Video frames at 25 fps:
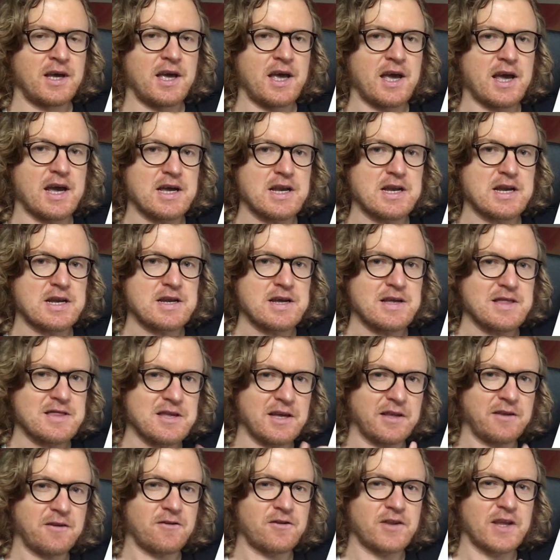and
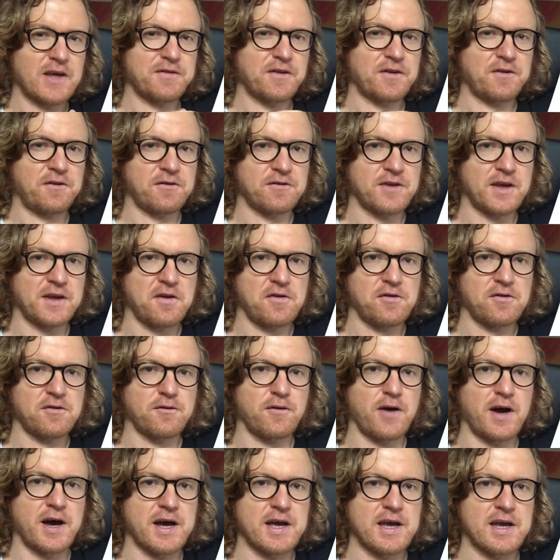that's never
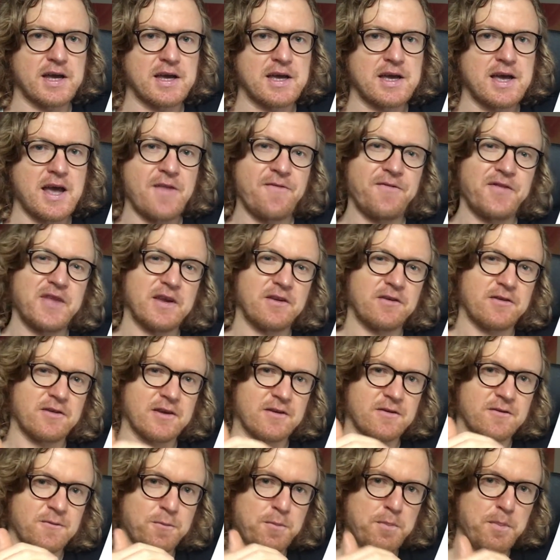satisfying, and they
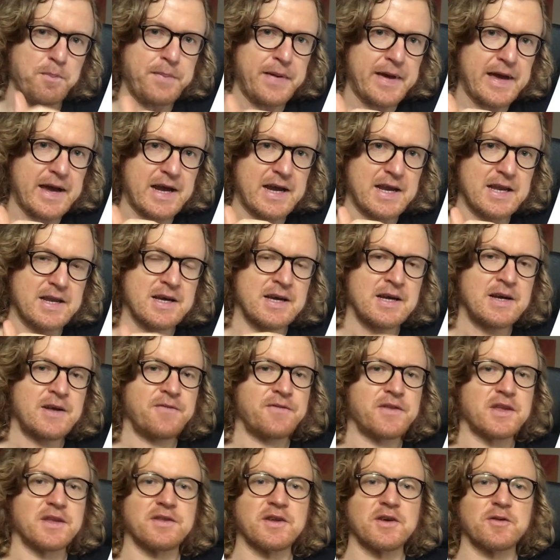suspect
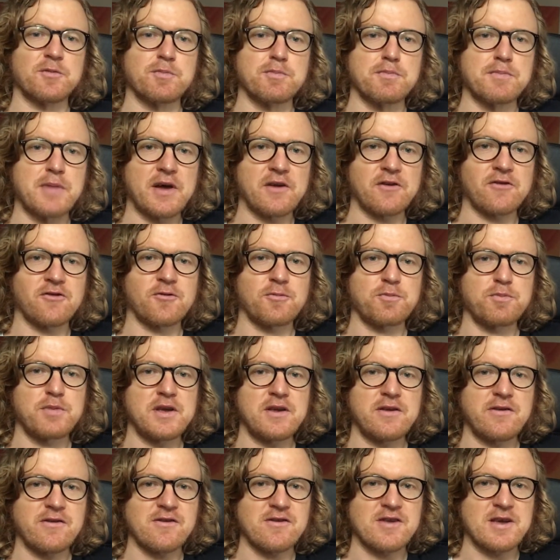that there must
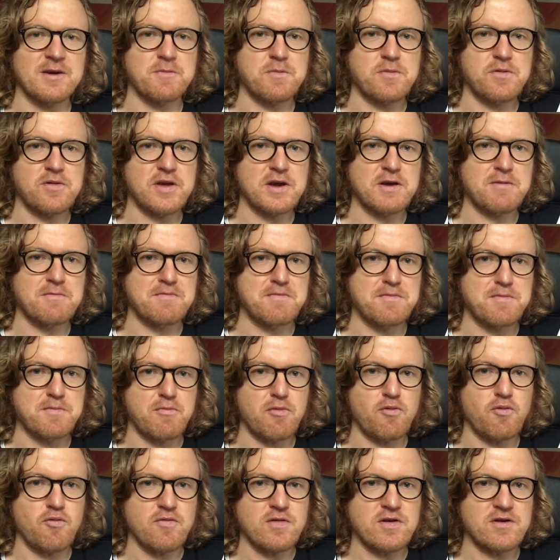be something
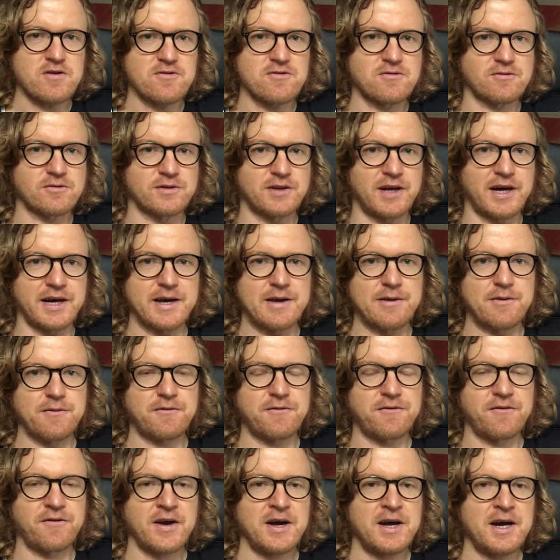more to
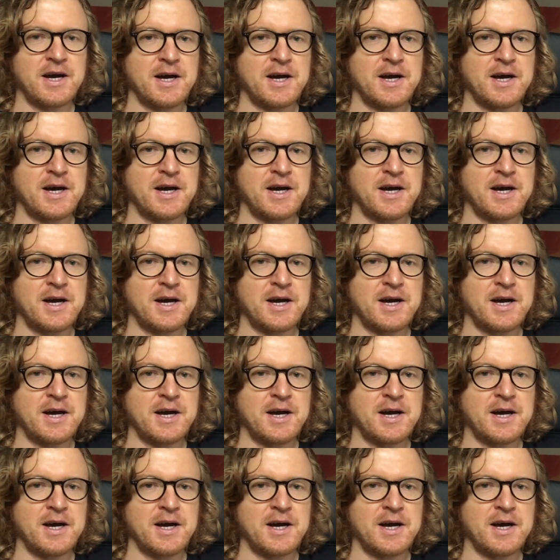life,